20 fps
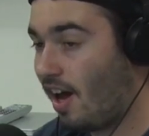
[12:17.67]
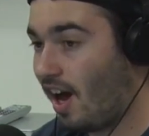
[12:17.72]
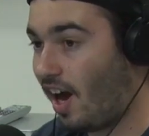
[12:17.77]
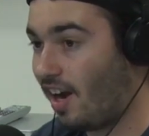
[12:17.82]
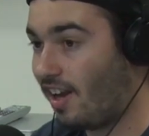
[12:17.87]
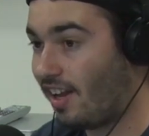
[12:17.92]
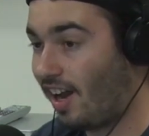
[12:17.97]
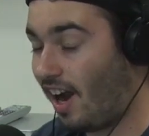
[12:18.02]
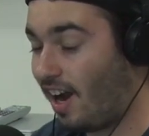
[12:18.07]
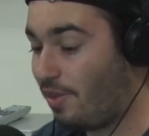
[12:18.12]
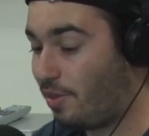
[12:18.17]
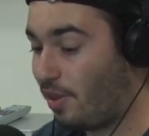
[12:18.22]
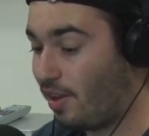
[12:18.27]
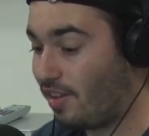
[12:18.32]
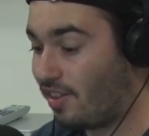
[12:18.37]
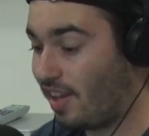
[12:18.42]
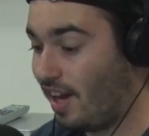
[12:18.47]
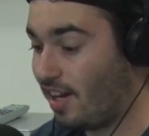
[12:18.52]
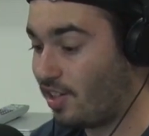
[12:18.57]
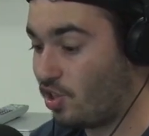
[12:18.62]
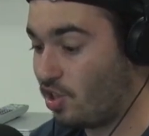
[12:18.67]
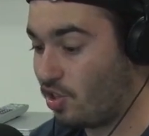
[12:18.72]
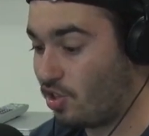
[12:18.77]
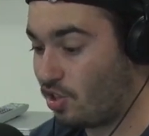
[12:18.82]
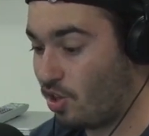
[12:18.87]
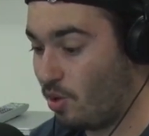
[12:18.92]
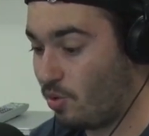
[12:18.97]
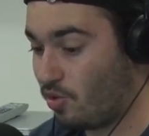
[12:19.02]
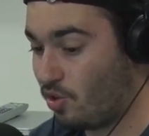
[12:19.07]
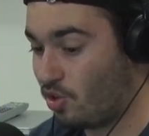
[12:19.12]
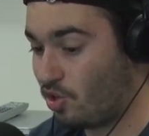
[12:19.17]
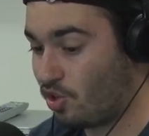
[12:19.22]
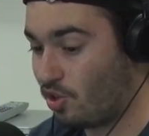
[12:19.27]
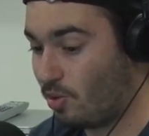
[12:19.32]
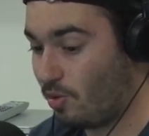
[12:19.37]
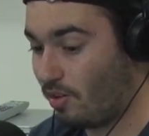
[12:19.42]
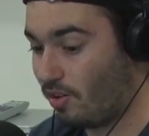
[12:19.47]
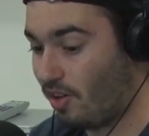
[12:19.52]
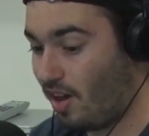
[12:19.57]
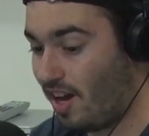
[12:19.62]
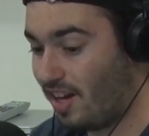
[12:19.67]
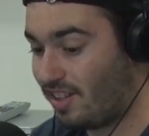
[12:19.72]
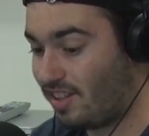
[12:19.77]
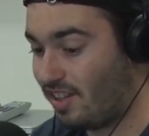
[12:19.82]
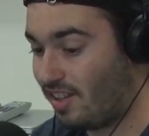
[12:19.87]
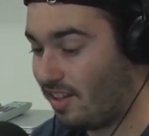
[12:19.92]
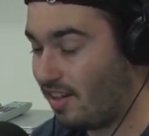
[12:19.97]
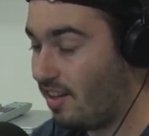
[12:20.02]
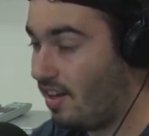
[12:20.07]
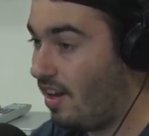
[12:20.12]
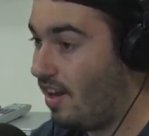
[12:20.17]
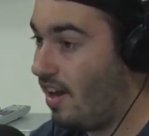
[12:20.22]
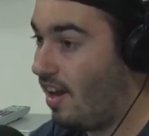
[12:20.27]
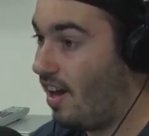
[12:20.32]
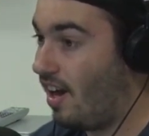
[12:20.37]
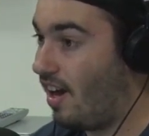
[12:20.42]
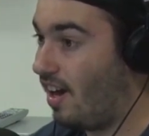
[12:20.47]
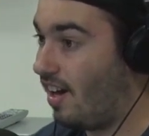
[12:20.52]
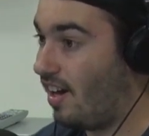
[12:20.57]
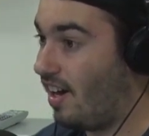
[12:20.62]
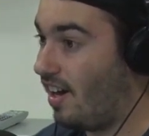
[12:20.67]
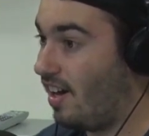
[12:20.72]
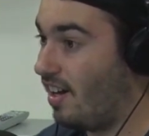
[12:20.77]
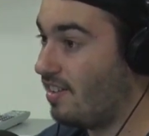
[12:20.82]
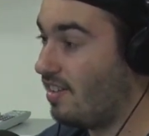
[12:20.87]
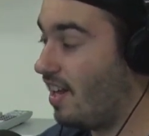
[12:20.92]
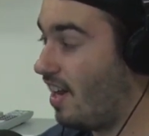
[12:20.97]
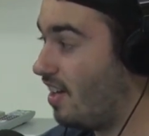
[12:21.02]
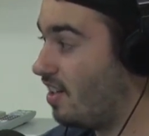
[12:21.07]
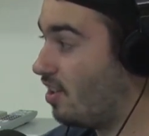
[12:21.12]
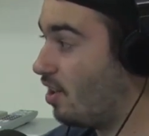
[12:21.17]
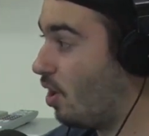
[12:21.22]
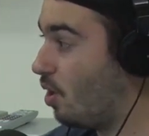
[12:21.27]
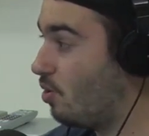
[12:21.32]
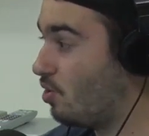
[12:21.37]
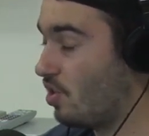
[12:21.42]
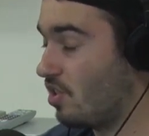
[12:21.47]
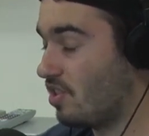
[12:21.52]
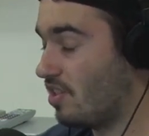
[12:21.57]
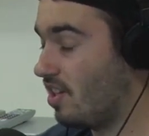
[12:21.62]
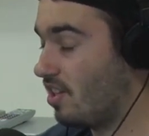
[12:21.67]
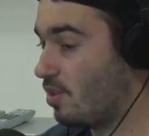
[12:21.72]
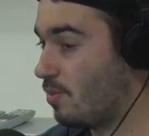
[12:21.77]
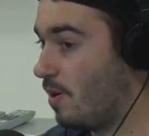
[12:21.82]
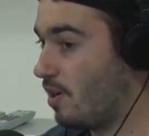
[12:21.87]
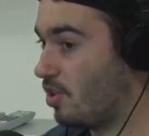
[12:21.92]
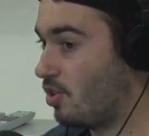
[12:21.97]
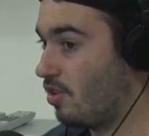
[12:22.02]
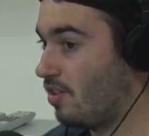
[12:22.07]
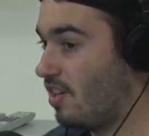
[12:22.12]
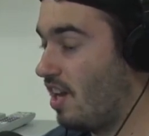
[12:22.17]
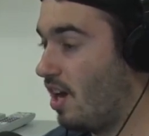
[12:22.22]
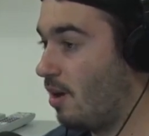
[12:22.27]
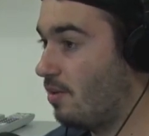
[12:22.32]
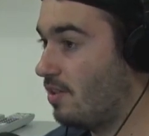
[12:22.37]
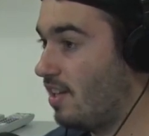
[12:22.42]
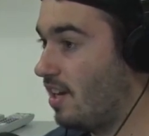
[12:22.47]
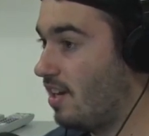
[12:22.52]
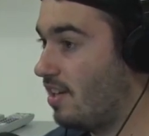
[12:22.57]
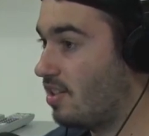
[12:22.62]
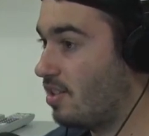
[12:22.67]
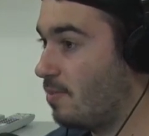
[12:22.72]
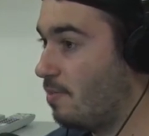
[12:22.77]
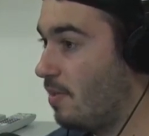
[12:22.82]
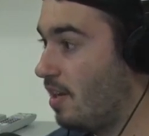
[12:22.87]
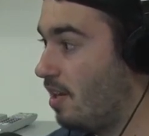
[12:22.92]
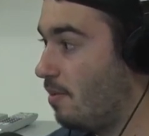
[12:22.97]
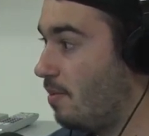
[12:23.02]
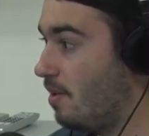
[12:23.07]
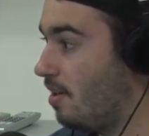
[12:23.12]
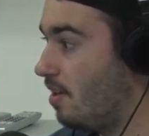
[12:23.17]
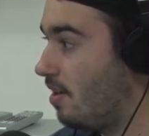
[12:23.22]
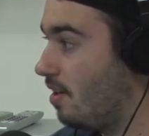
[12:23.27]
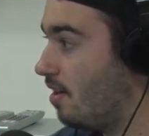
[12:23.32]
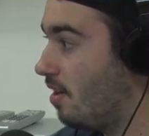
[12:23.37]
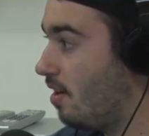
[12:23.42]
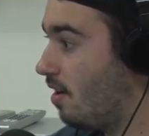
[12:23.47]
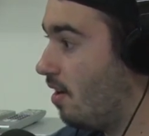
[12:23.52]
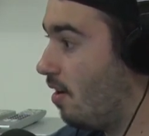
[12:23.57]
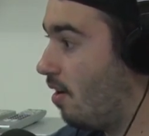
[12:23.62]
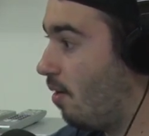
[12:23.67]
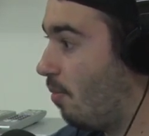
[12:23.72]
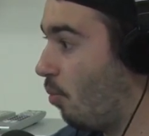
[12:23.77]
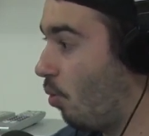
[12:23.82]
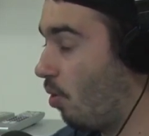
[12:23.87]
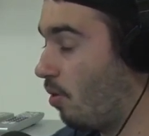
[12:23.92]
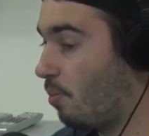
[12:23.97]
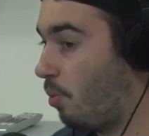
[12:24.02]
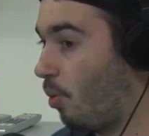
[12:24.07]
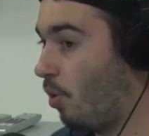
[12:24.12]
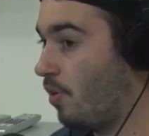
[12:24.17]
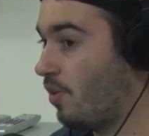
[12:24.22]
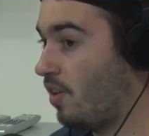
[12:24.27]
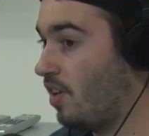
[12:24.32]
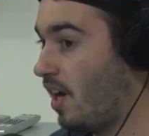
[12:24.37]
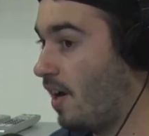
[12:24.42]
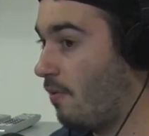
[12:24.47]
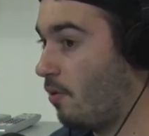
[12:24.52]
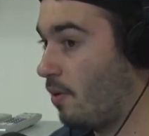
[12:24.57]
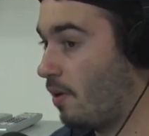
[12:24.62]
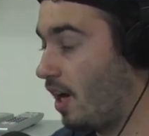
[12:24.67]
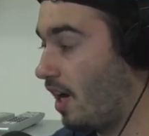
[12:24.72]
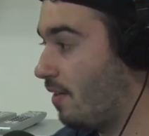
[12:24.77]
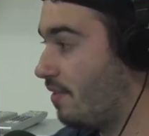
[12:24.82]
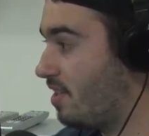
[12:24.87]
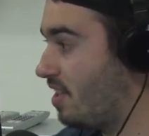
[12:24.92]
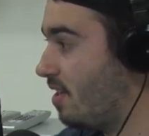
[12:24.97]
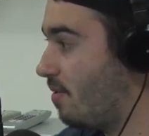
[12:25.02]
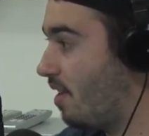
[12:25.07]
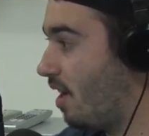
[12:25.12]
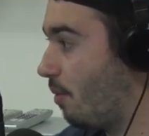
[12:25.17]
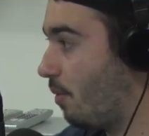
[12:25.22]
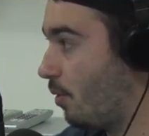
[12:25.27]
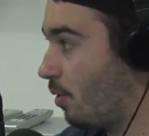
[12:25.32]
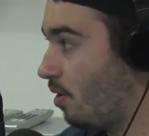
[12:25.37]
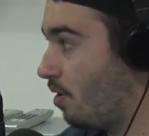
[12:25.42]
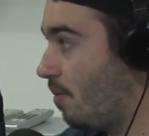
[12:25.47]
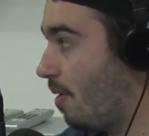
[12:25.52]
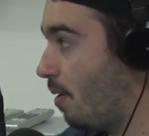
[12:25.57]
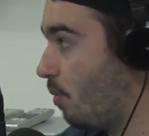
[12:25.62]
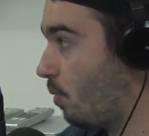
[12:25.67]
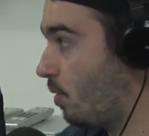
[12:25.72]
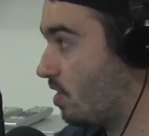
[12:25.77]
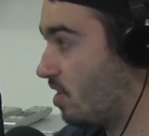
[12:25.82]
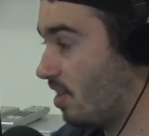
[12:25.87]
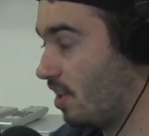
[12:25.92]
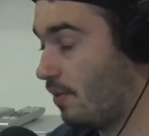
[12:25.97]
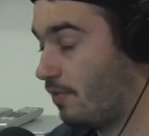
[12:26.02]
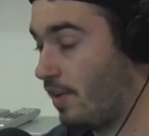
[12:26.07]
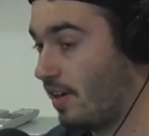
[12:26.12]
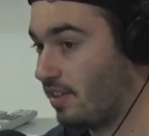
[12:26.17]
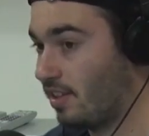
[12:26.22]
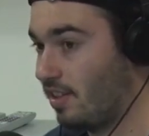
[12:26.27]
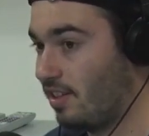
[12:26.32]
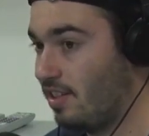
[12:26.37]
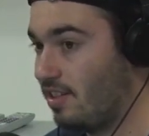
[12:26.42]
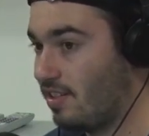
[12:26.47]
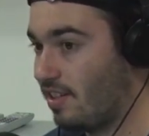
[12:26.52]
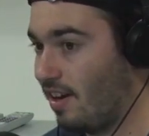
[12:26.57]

I, I think that just goes to show a lot that uh, head coaches, especially nowadays, may be more important than ever. We've kind of seen that with Herm Edwards and the effect that he's